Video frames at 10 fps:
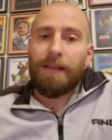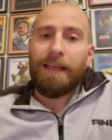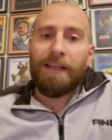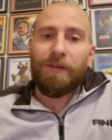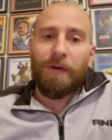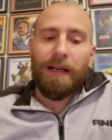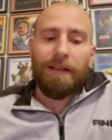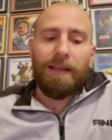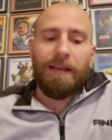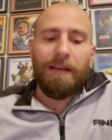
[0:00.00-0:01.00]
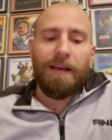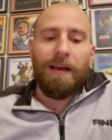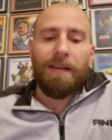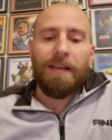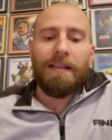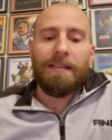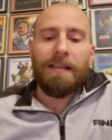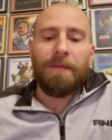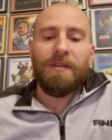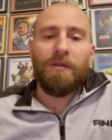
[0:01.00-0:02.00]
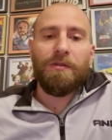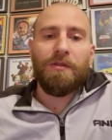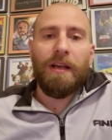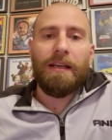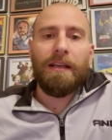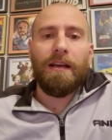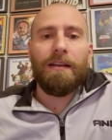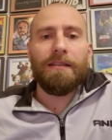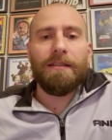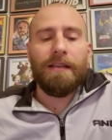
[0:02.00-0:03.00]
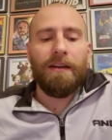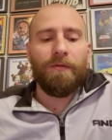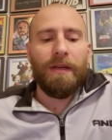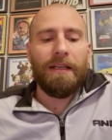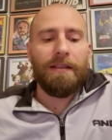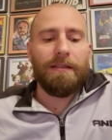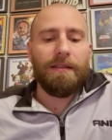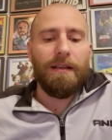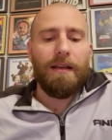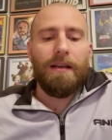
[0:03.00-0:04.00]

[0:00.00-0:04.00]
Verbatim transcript: incorrectly uh, that his attempt to go straight uh, is a sign of weakness.